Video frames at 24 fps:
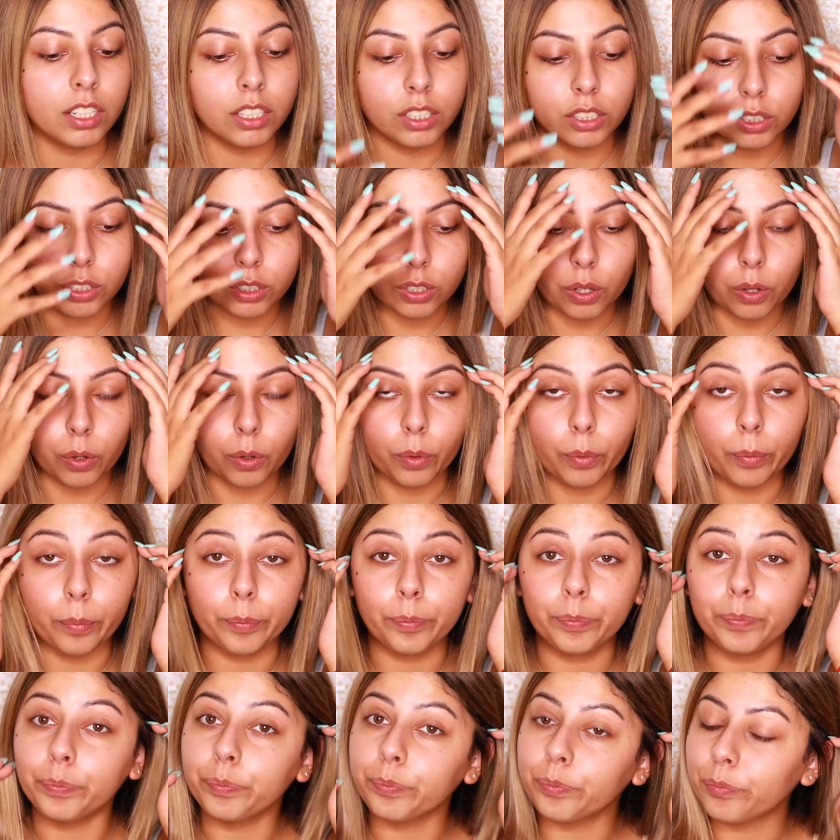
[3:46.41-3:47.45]
So
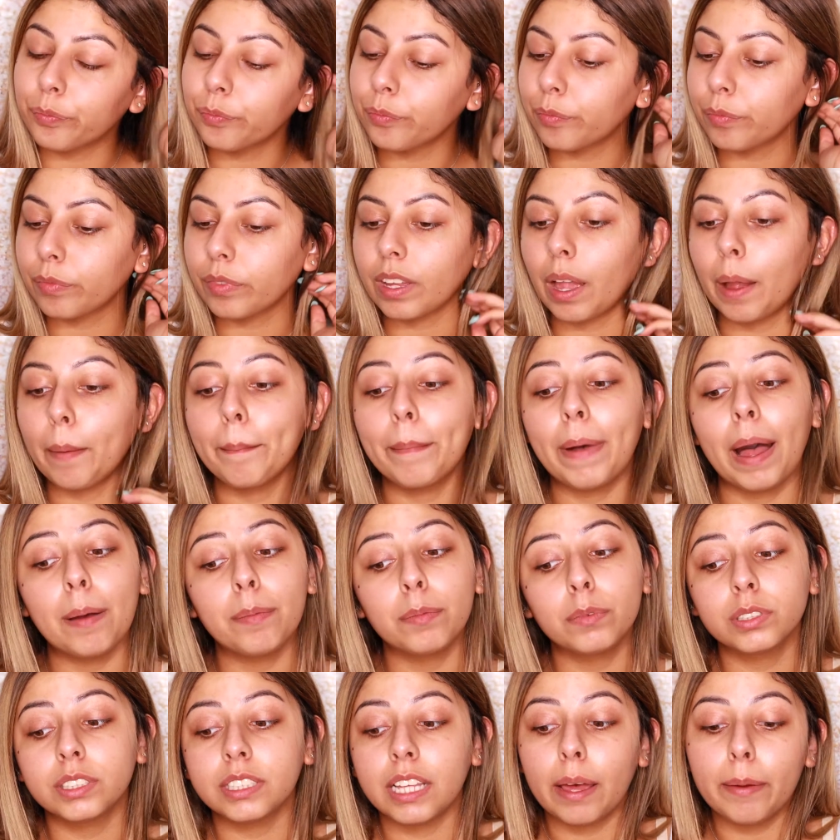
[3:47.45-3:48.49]

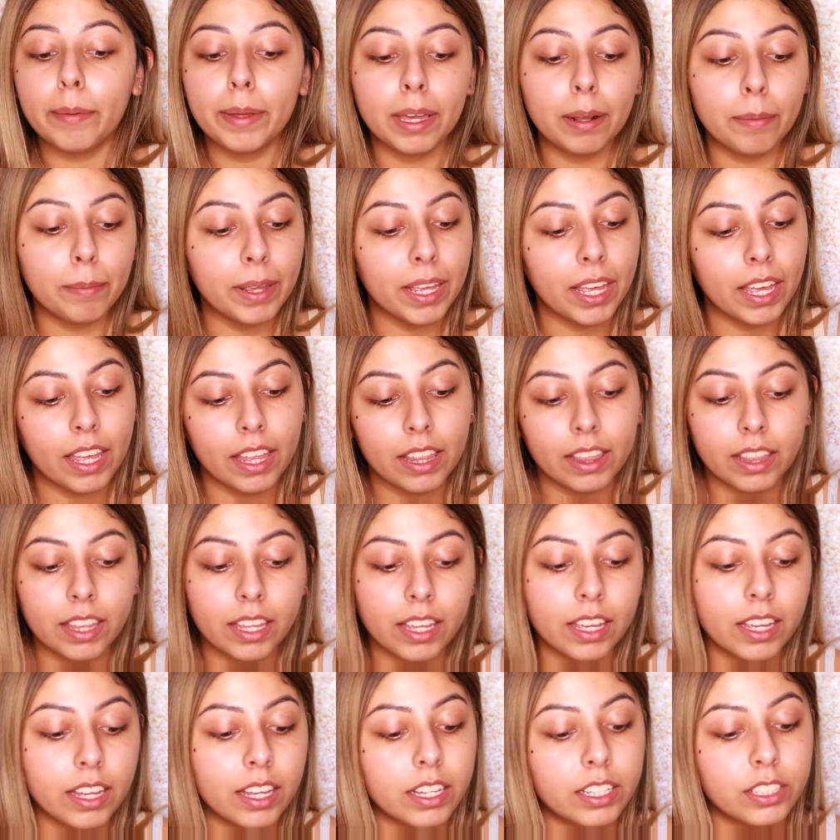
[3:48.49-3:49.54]
vamos a ver, mi
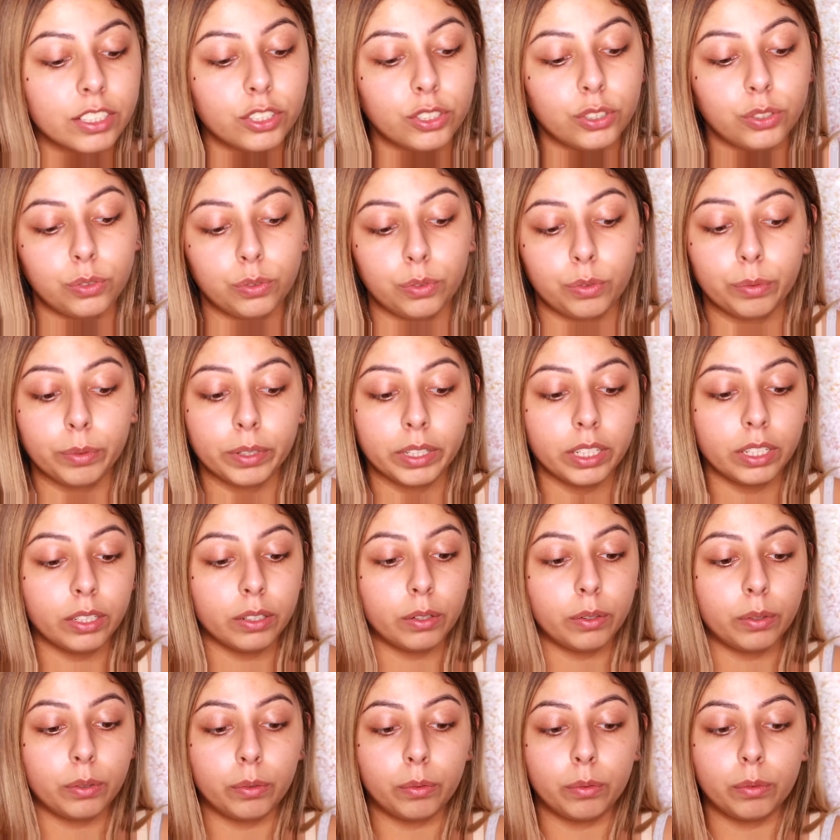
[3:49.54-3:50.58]
gente, because you already
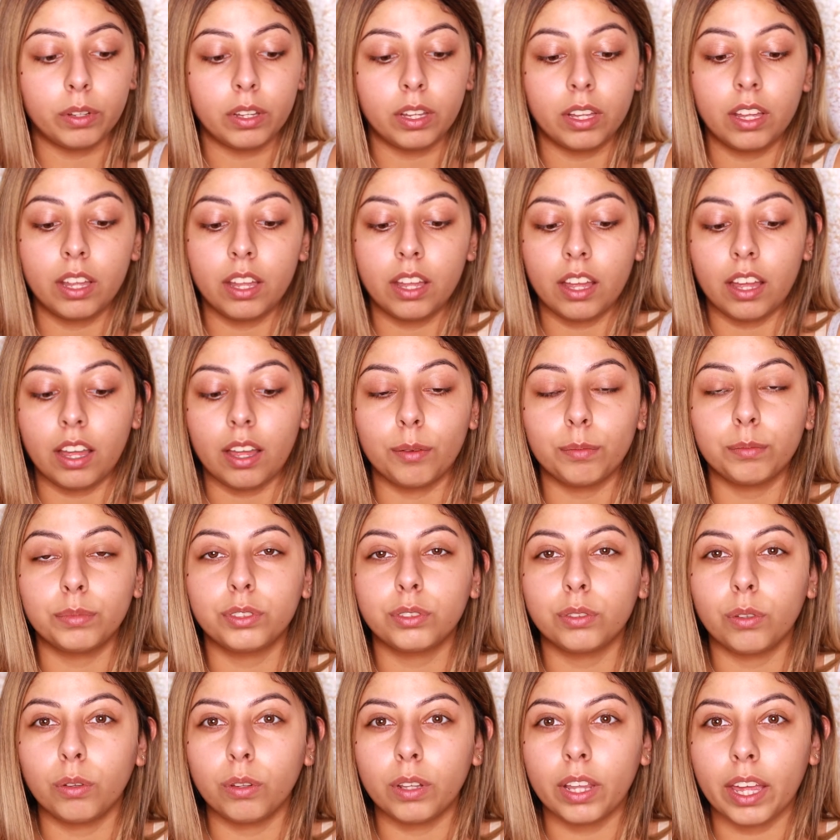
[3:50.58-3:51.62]
know I'm
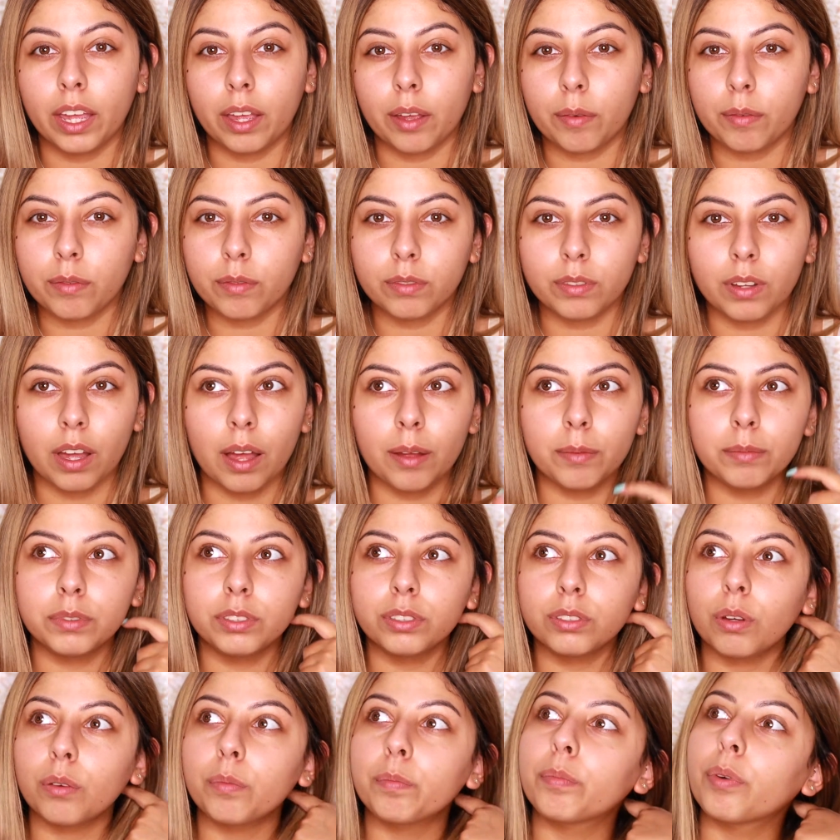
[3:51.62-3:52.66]

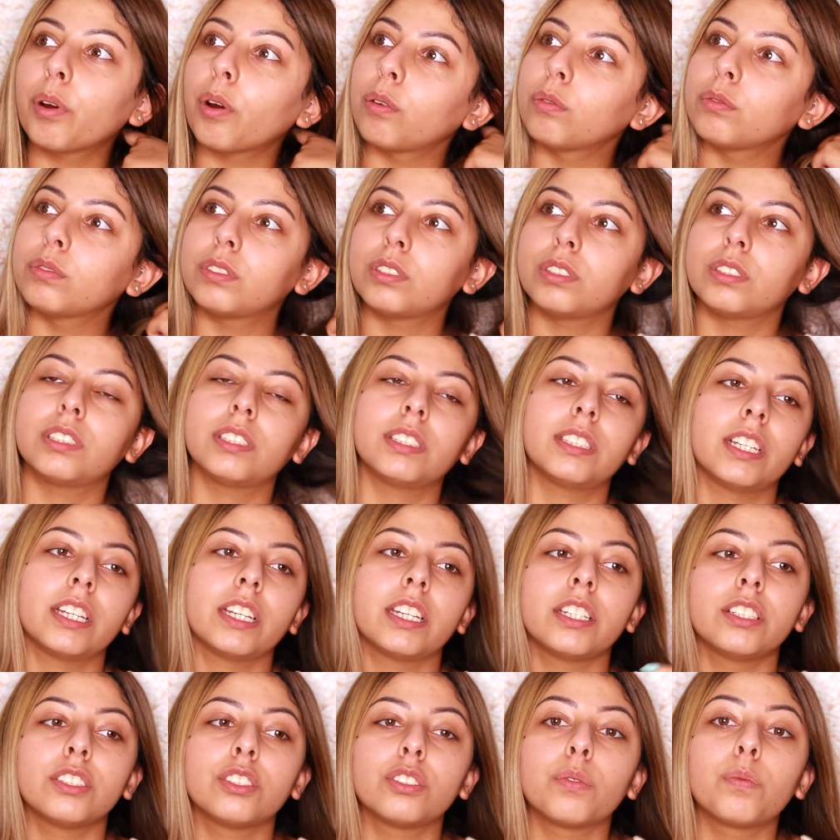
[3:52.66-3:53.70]
so prone to
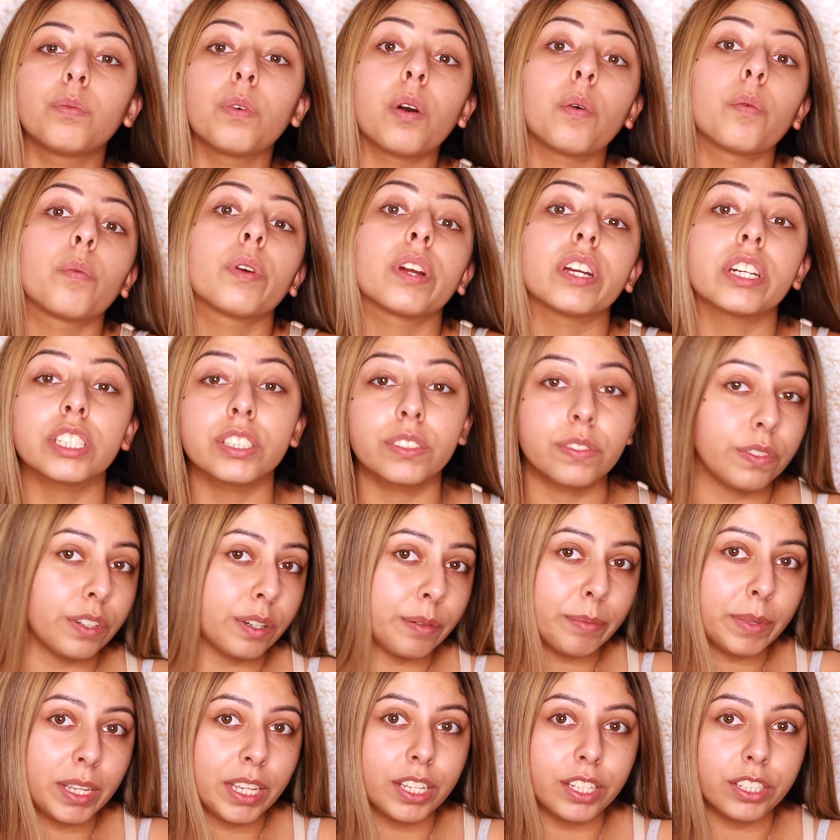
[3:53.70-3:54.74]
sticking to what works for
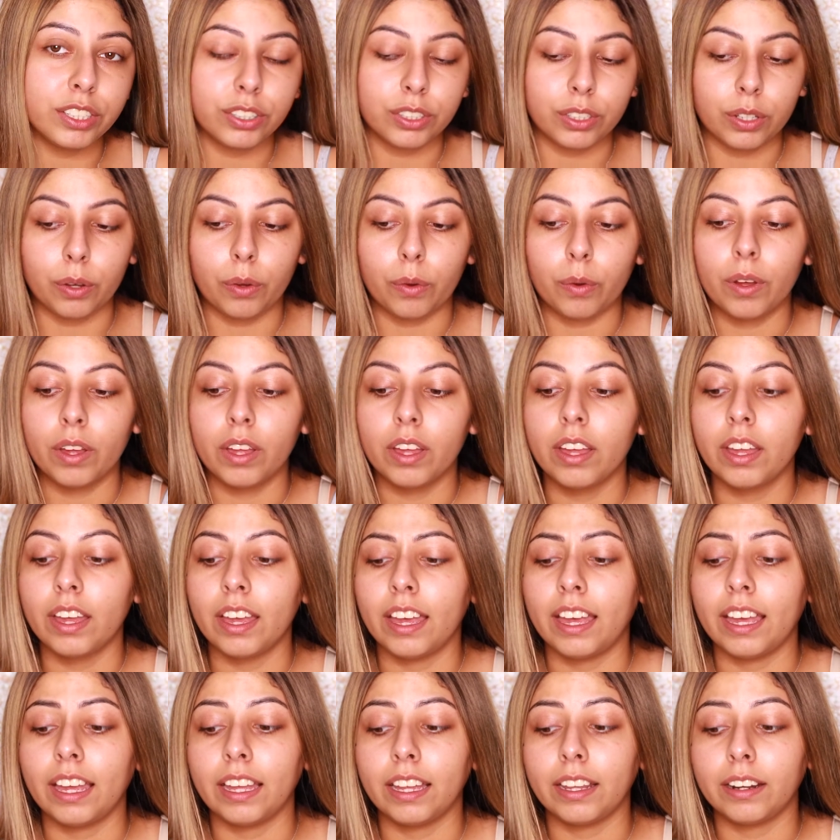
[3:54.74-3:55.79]
me. So,
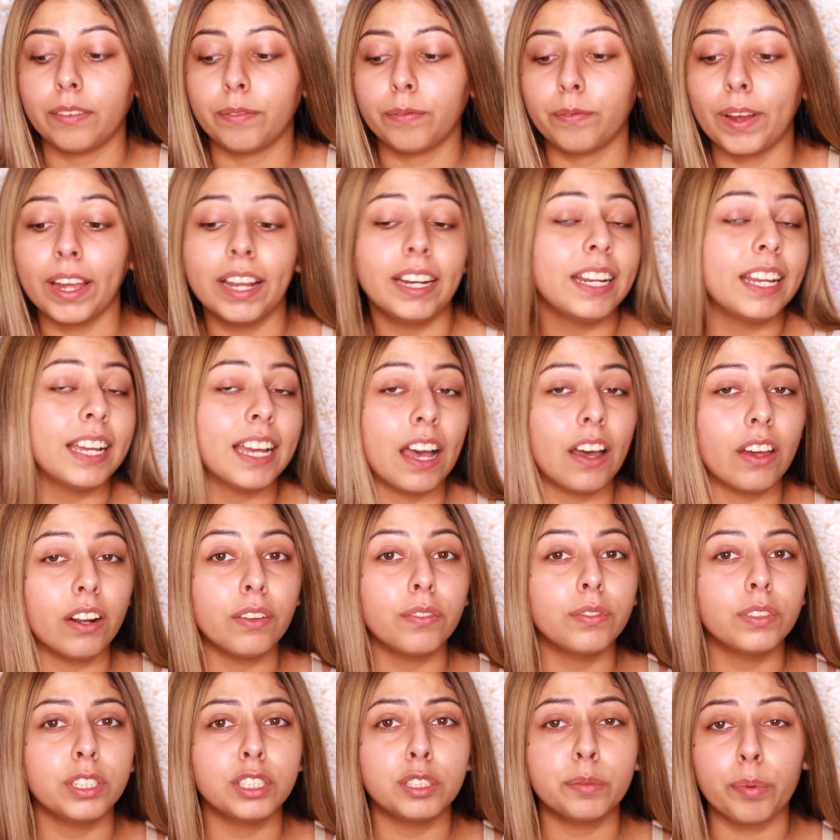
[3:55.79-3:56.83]
and finding out
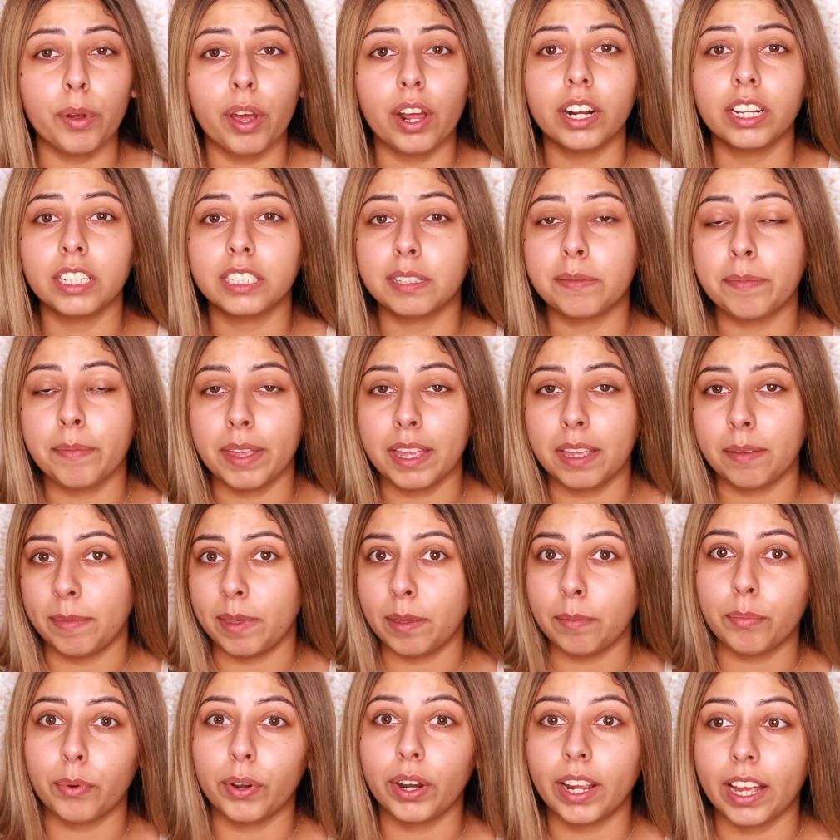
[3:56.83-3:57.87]
if these products make me
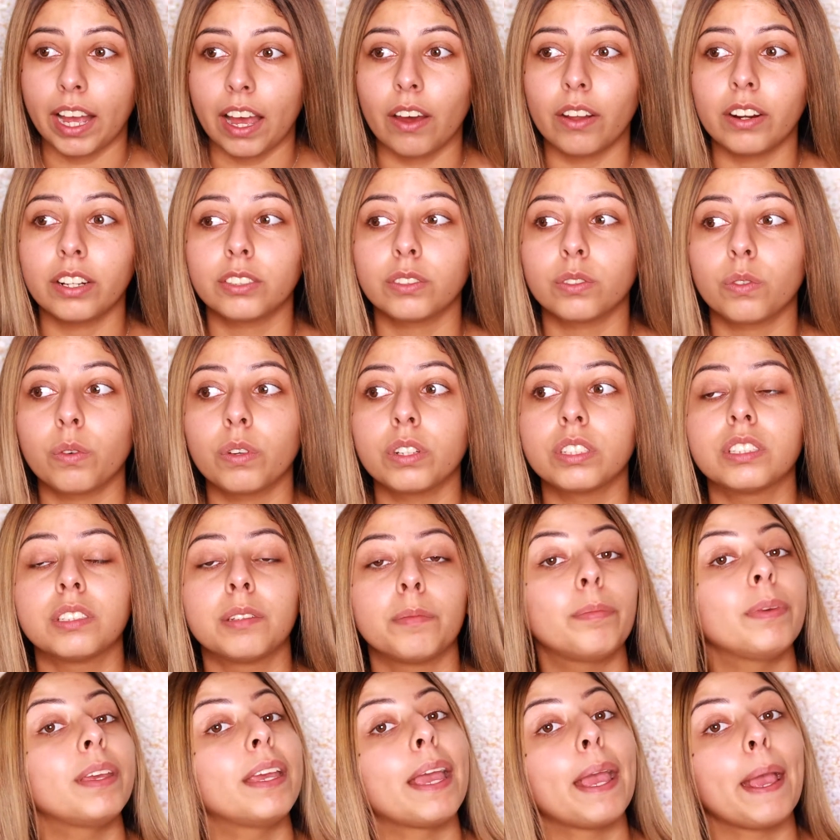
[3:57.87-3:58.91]
break out is going to
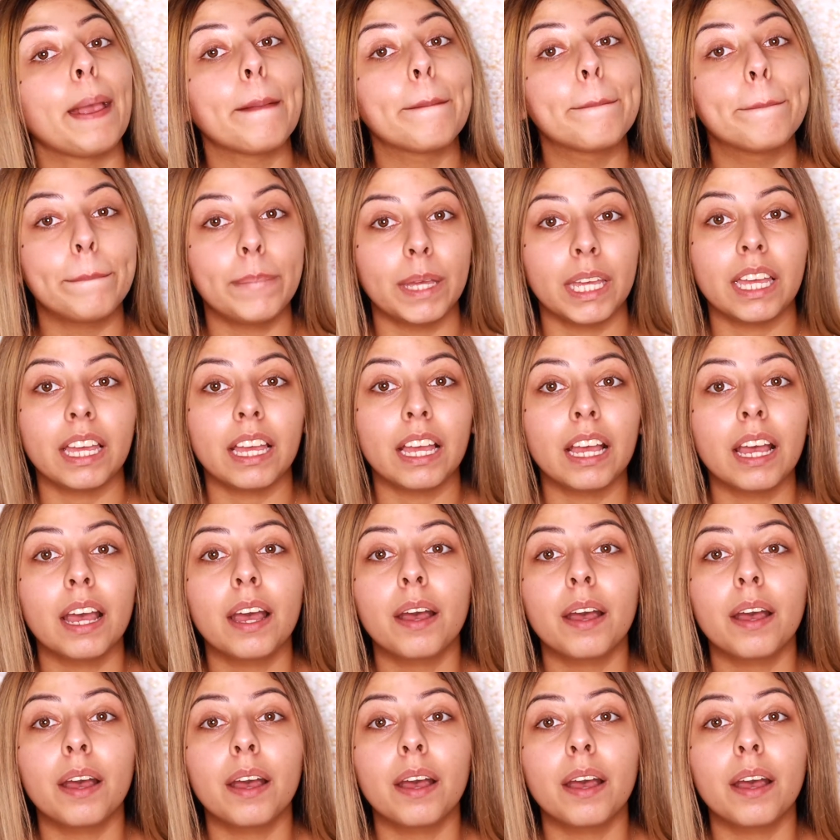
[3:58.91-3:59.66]
be a big